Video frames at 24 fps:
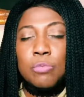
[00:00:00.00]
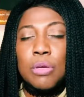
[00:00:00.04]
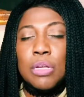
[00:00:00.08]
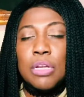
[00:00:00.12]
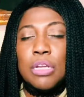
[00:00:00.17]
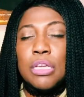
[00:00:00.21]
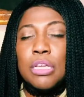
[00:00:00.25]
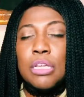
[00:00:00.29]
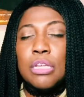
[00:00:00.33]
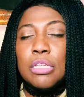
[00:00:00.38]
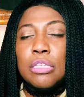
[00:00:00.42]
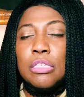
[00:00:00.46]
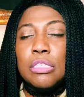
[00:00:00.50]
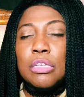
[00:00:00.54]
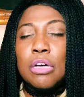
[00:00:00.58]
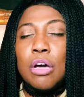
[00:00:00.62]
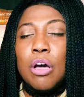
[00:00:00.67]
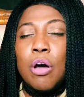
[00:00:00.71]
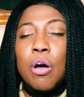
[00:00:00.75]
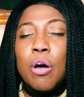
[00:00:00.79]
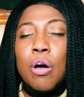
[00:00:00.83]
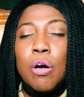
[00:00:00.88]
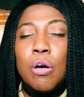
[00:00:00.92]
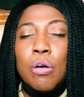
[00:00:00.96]
but it is a
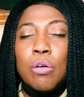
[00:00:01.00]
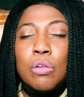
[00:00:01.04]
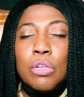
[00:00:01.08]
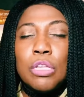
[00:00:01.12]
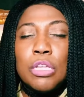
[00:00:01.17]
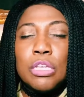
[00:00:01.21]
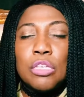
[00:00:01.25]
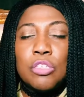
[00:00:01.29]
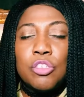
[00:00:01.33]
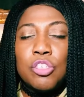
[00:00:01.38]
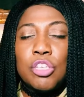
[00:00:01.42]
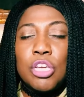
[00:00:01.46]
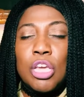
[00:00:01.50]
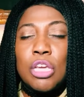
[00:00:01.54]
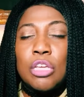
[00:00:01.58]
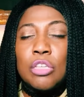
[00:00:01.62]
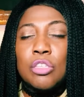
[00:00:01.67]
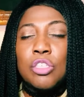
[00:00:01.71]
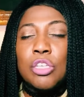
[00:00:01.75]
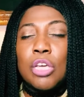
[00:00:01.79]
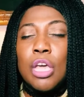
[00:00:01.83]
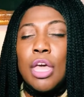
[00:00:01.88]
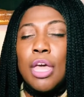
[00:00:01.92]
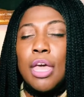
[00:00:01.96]
holy
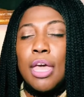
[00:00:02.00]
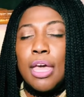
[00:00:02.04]
exchange.